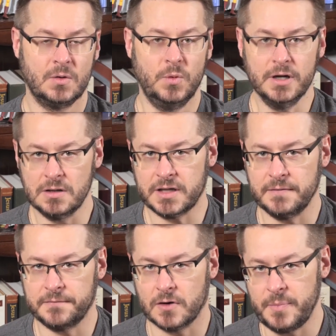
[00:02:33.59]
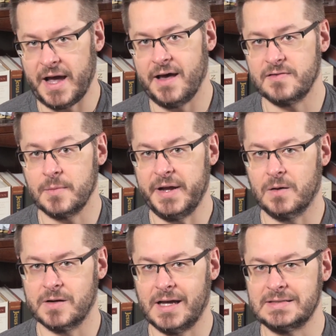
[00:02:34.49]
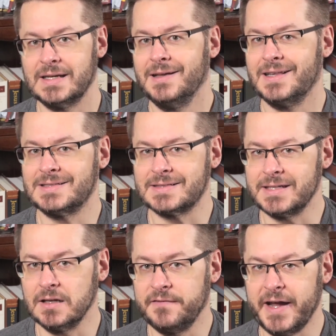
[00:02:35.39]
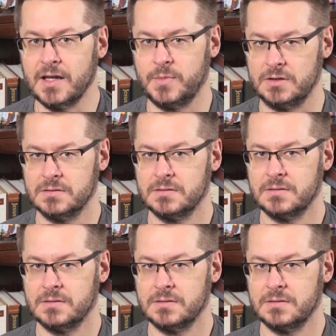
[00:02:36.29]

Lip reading: We're looking for a path to paradise that's still available.